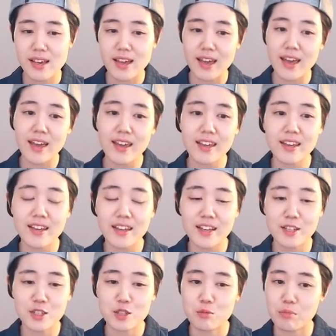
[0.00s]
A
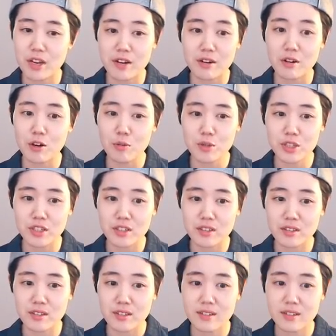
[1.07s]
is better
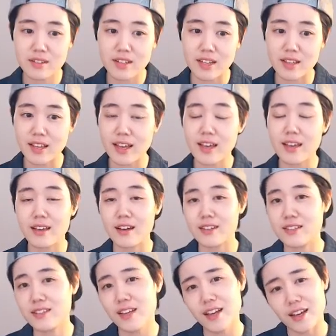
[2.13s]
option that AI
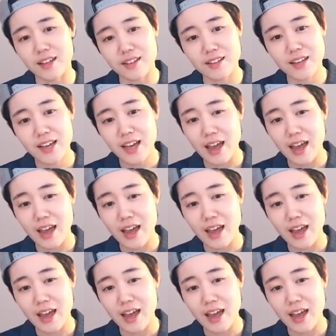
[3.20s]
said.